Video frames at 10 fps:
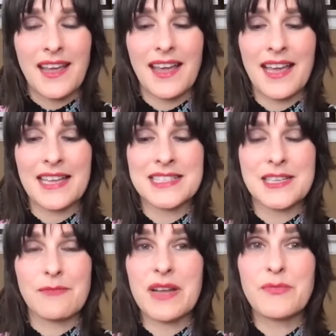and
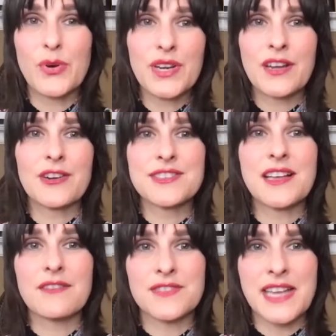by putting
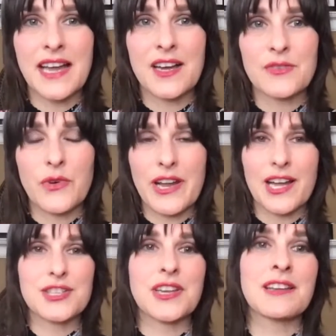ourselves down, we're
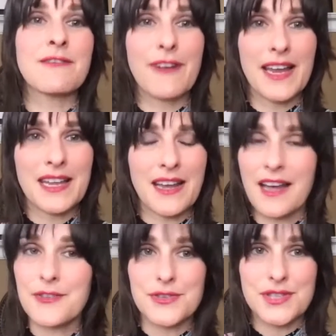actually inviting
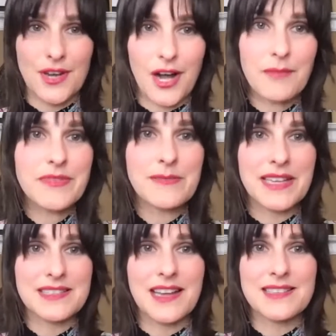others to
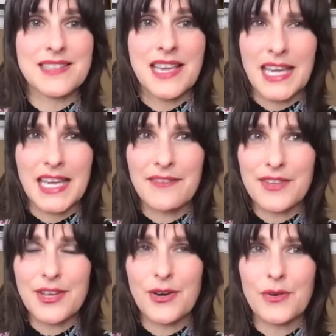compliment us,
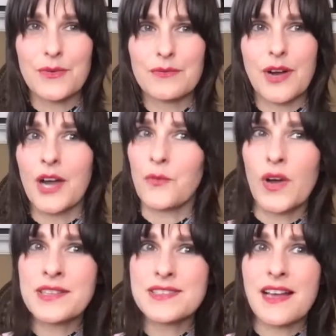even though on
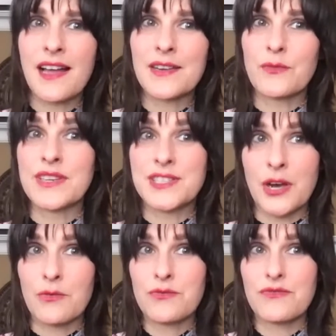one side we
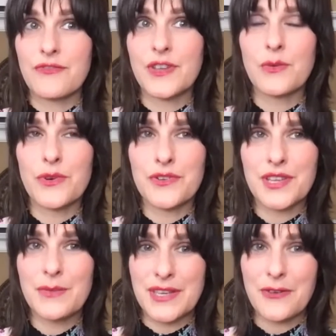don't feel
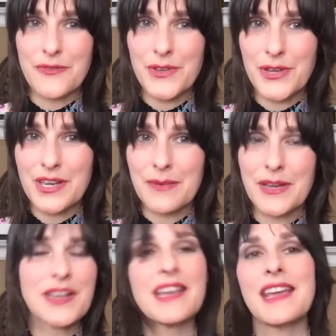worthy, we don't feel good
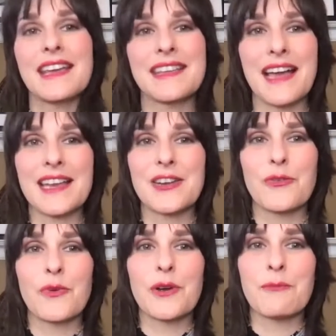about it, yet
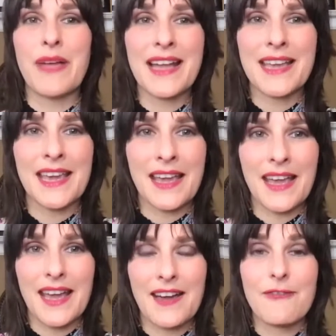we're
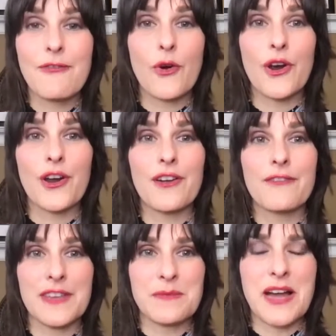begging for
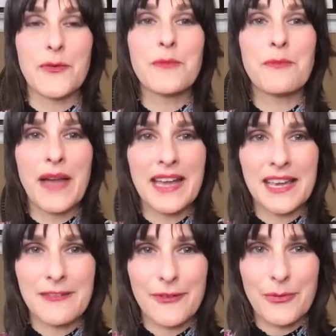feedback, we're
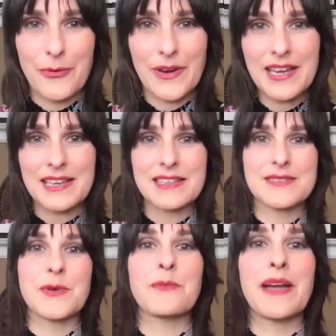begging for
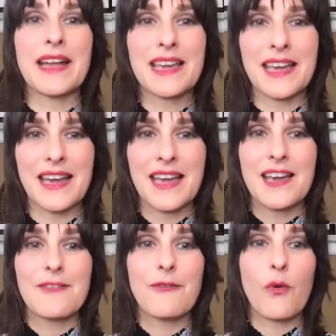praise, we're begging
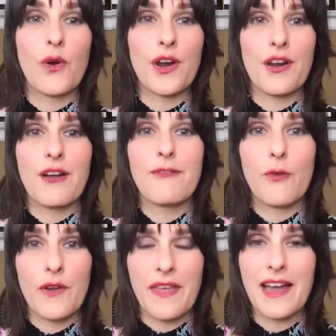for
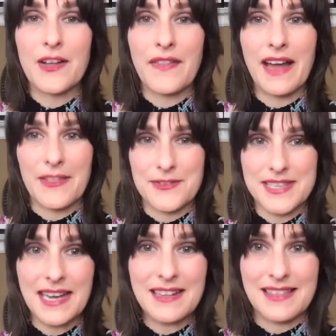that on the other
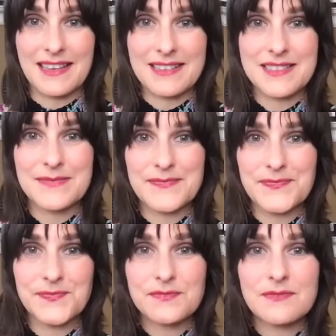side of things.
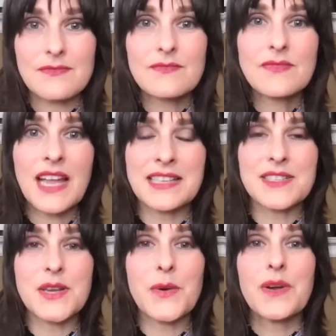
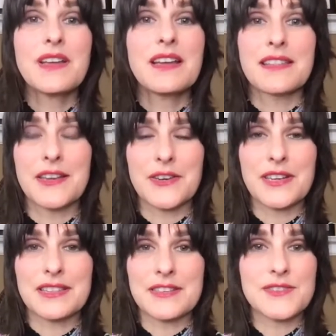And so
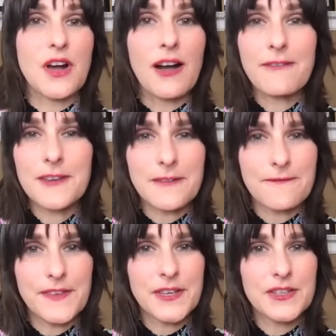there's often a
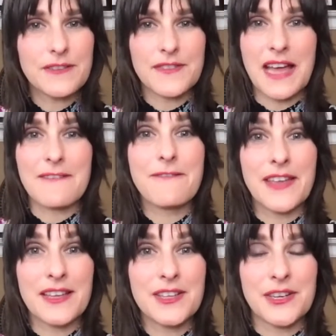fear of that
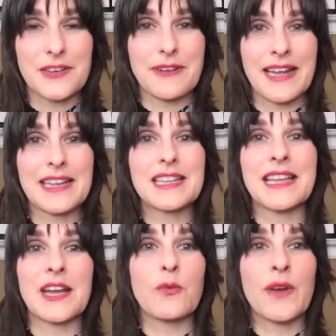failure, right?
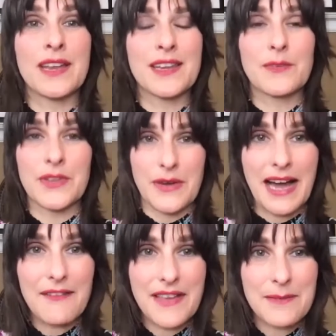Like when you
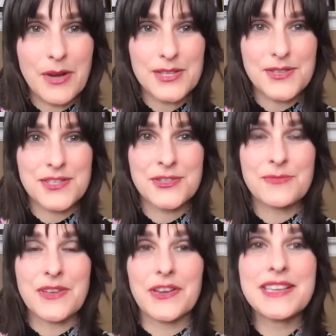have that imposter
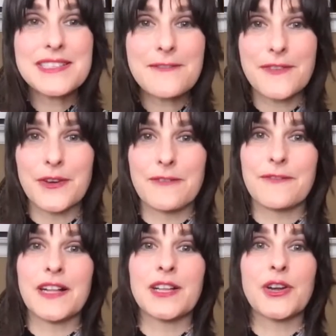syndrome, there is a fear of
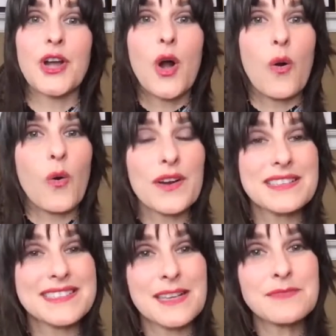failure,
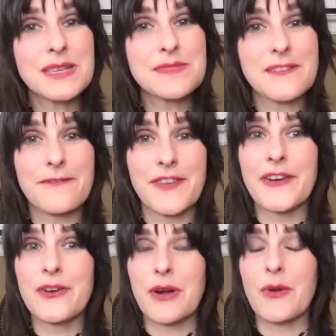or sometimes a
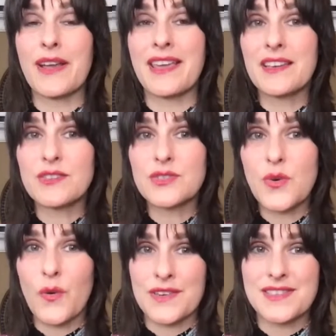fear about guilt
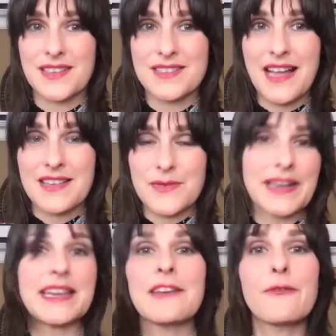or success,
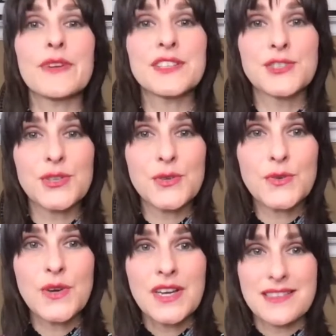right? If we
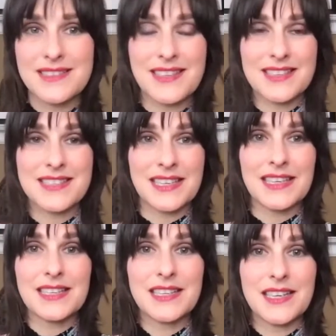do
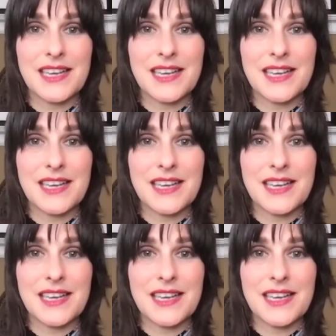succeed,